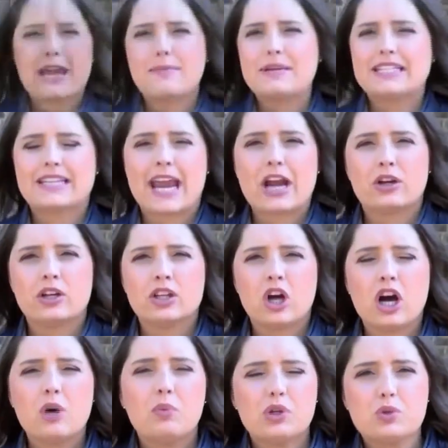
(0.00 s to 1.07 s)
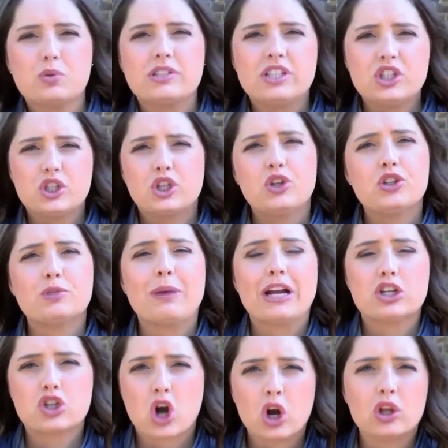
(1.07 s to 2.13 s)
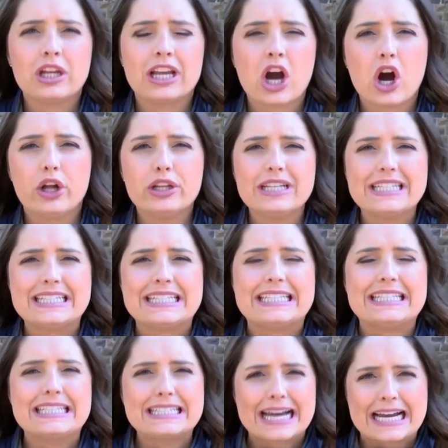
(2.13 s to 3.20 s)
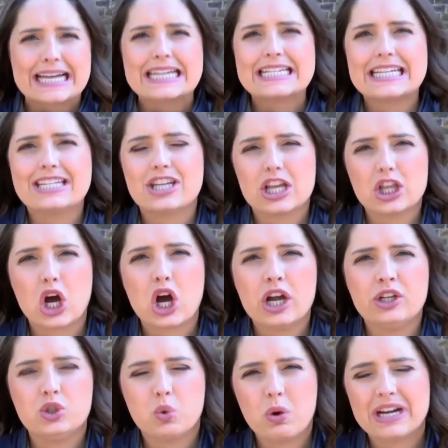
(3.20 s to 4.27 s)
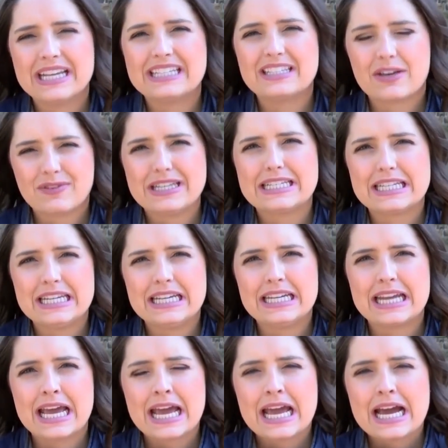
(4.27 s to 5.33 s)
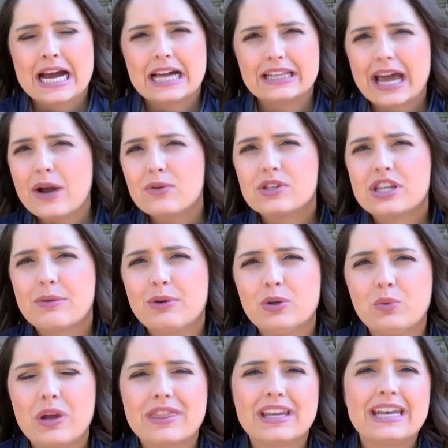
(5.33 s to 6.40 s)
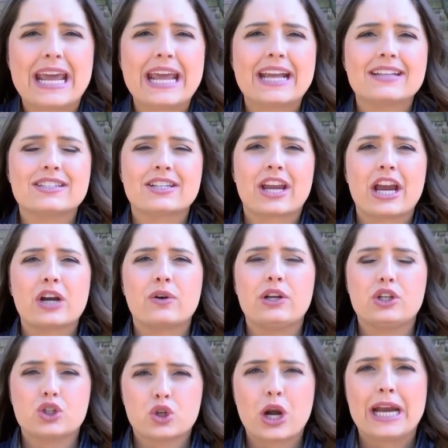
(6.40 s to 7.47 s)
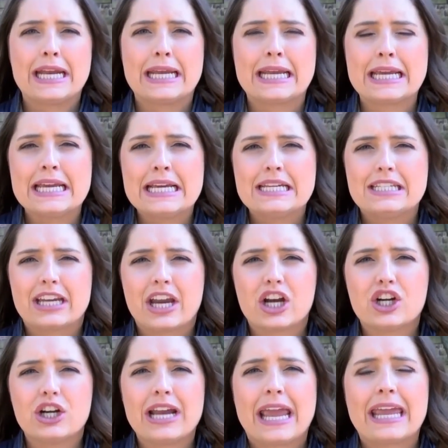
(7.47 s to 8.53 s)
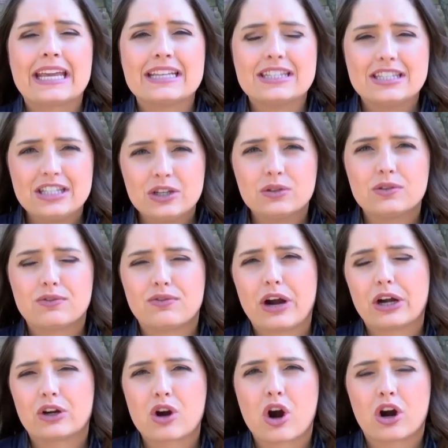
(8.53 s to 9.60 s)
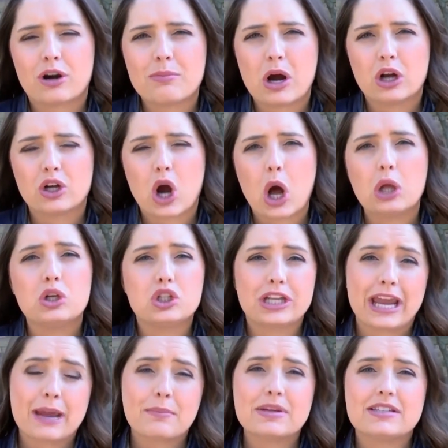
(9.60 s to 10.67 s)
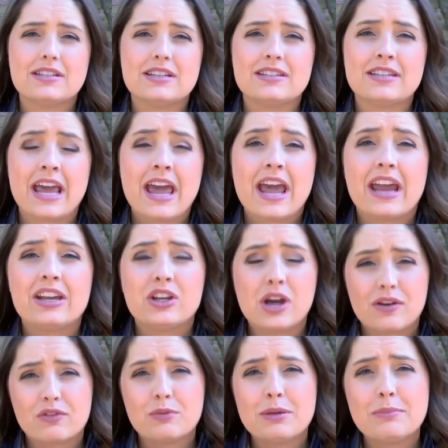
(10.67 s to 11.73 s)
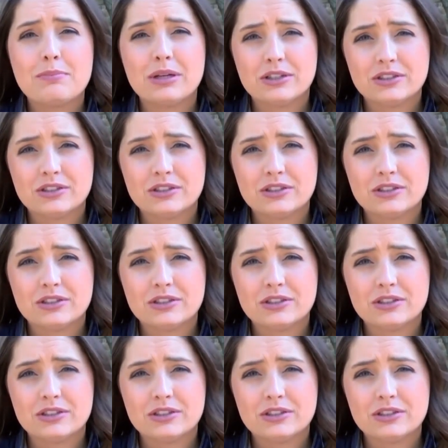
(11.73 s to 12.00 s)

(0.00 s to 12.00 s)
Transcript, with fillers: campus carry law, which was introduced by Charlie Collins and signed into law in 2017, allows someone with enhanced carry training to carry a concealed firearm on college campuses in government